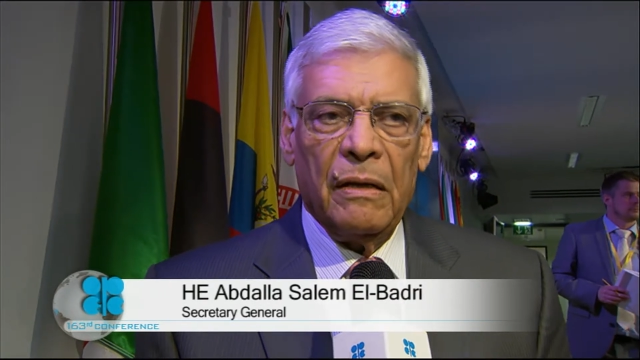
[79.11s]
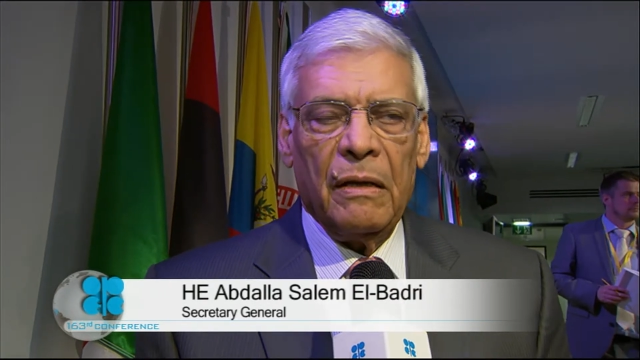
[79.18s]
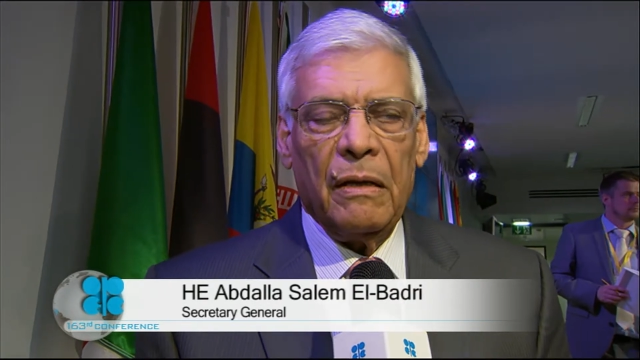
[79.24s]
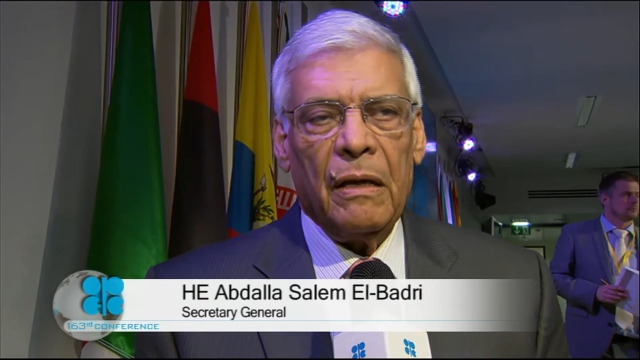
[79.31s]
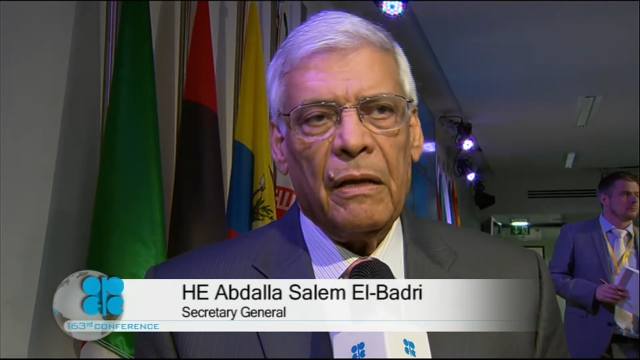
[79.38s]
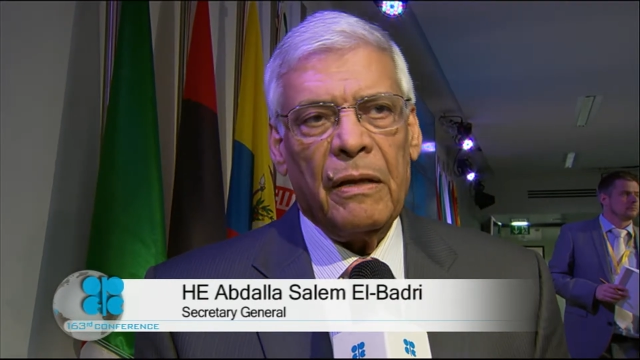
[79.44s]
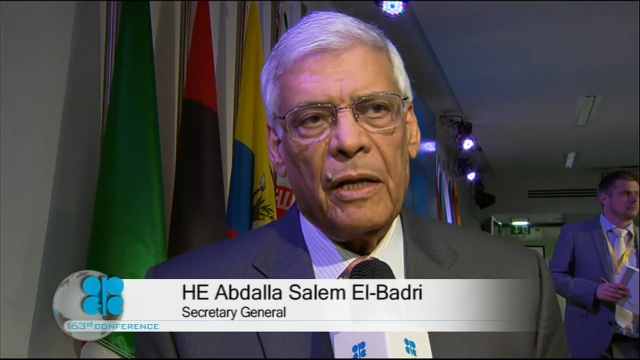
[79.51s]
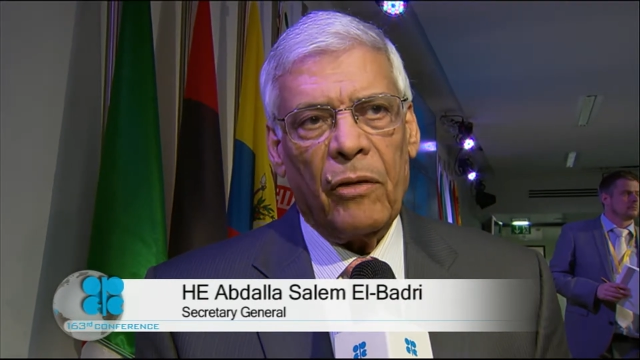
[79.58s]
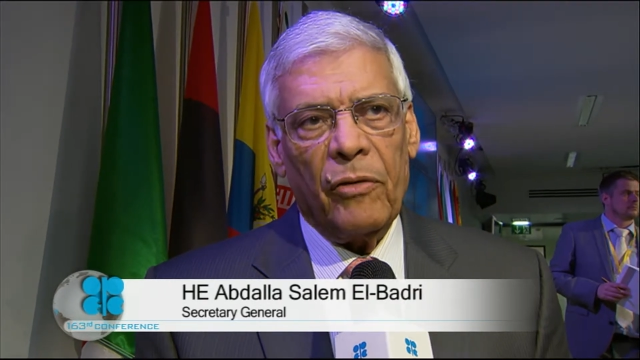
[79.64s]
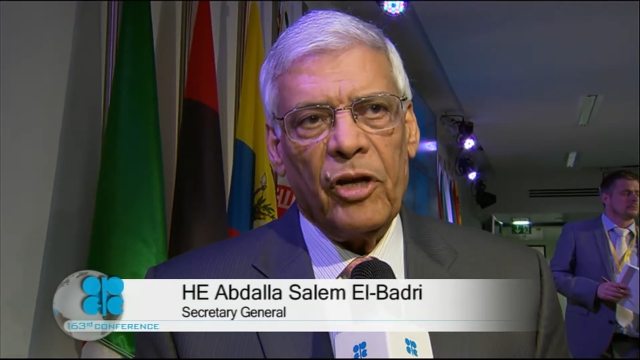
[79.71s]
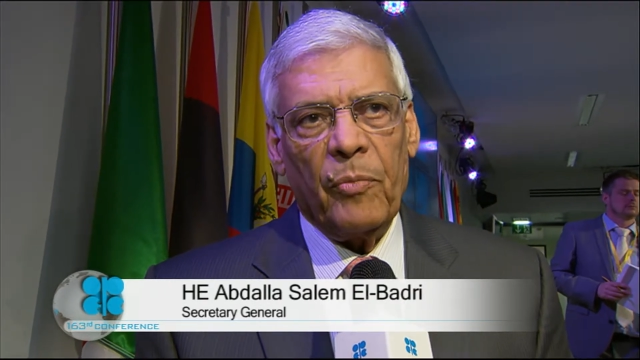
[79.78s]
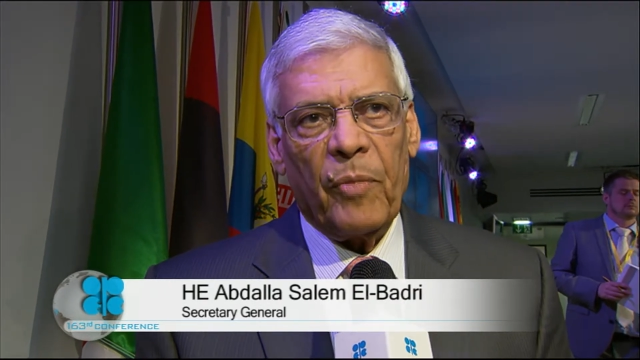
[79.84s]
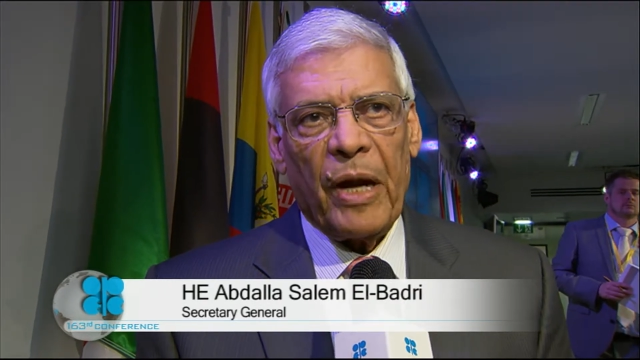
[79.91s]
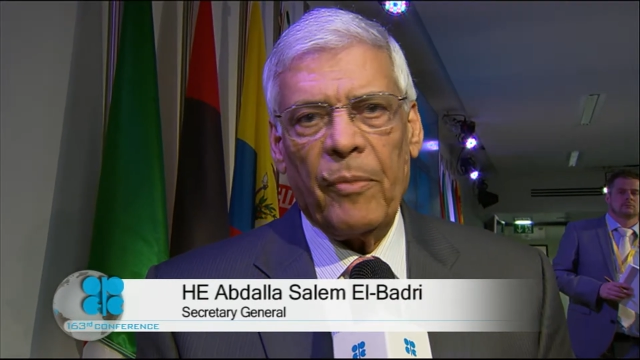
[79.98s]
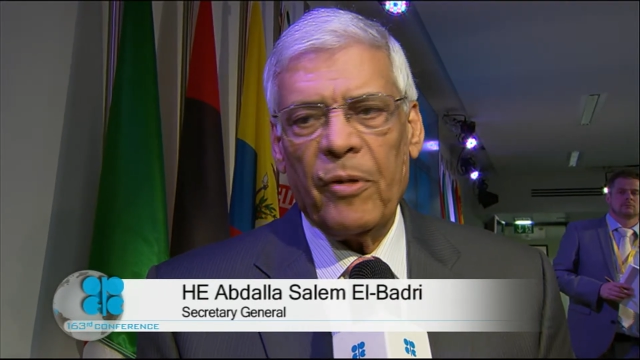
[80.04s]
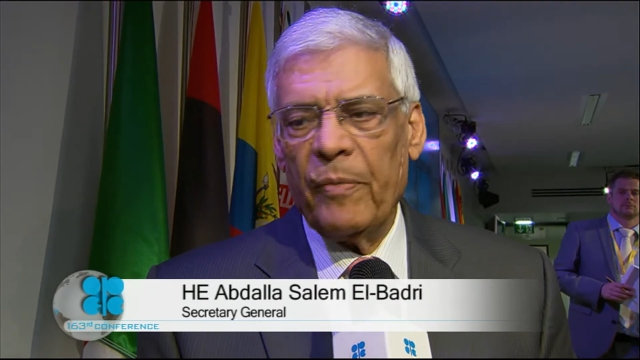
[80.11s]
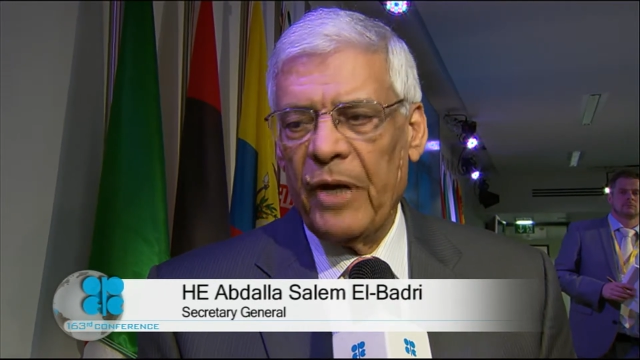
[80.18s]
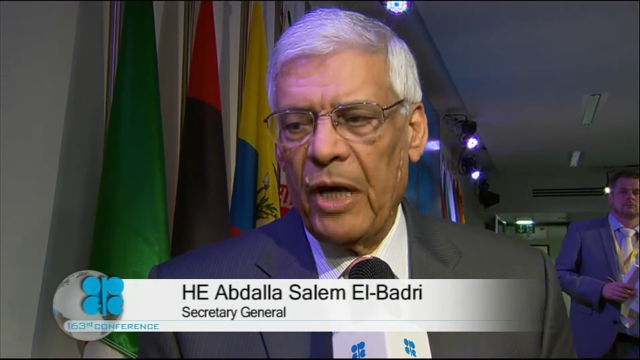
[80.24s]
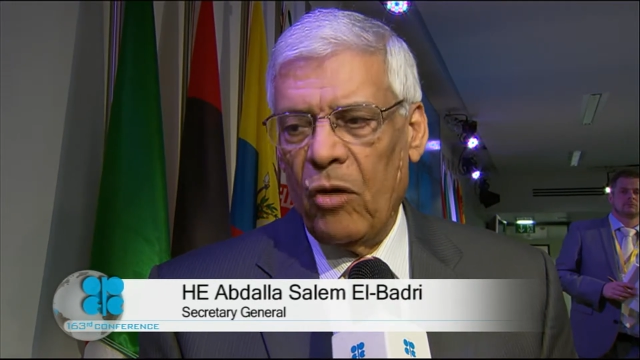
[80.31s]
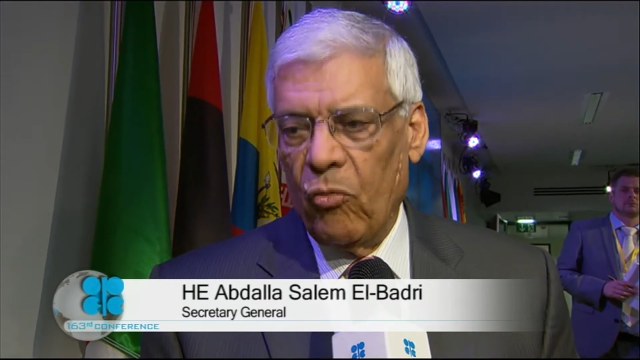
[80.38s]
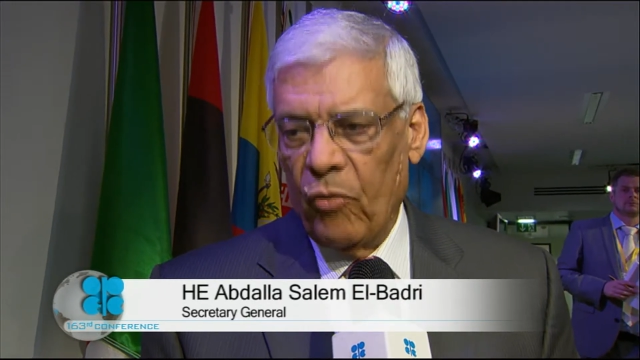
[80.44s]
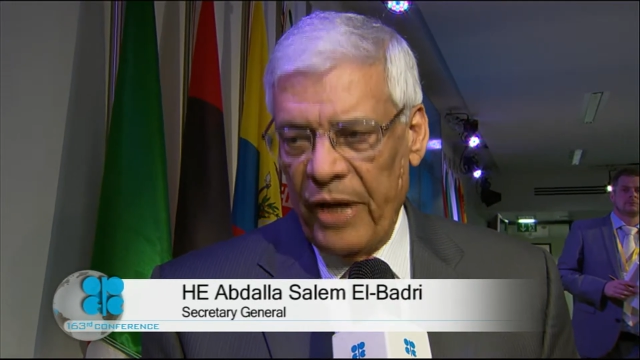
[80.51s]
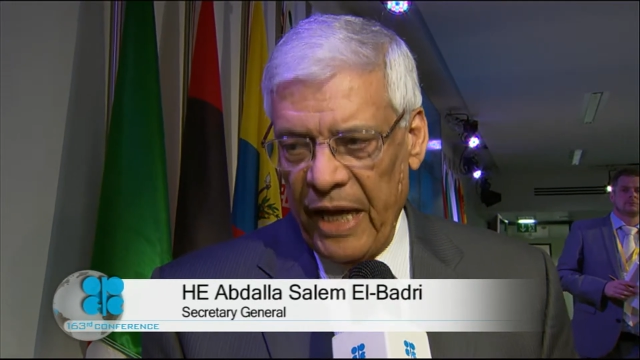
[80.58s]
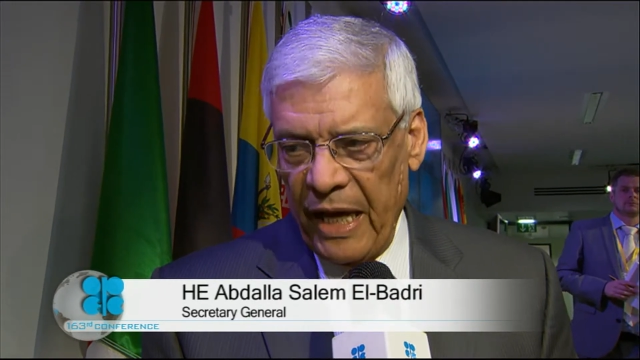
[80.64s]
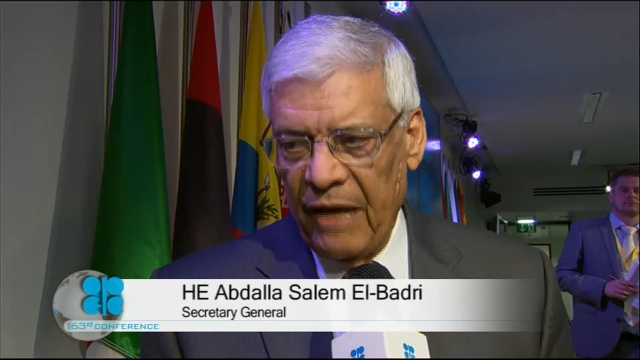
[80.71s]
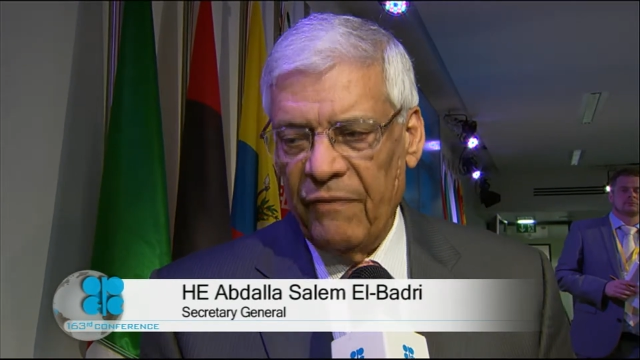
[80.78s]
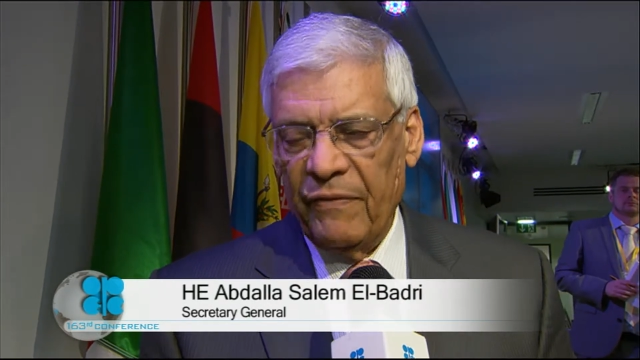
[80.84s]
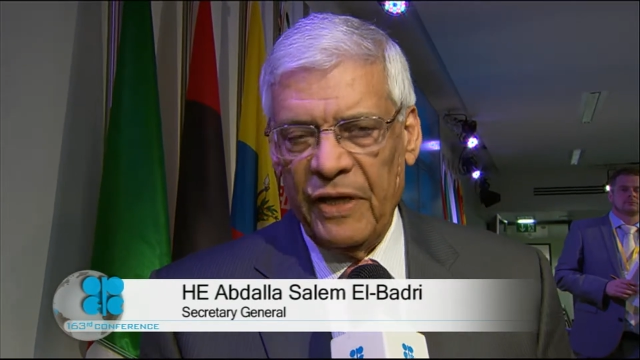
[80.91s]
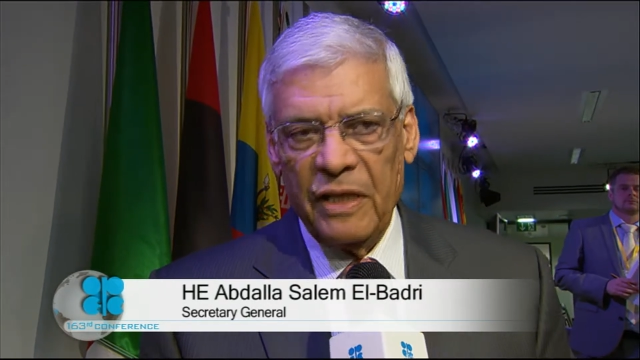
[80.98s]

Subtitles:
The only problem now we have